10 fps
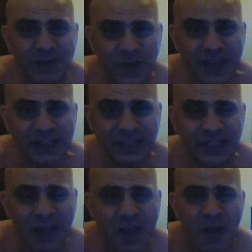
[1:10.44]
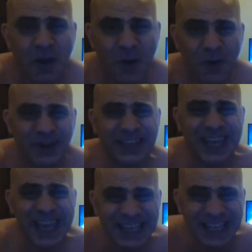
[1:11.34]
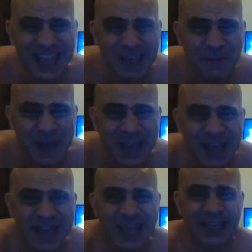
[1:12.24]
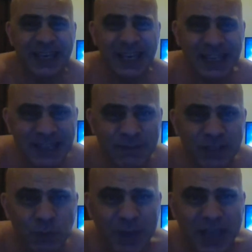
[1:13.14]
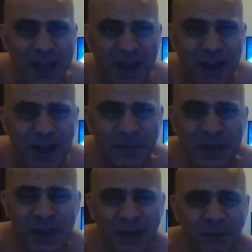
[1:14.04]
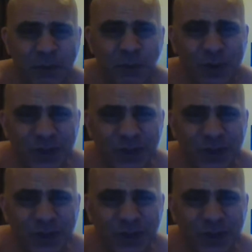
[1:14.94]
face or kiss him. Kiss him, sweetheart. But what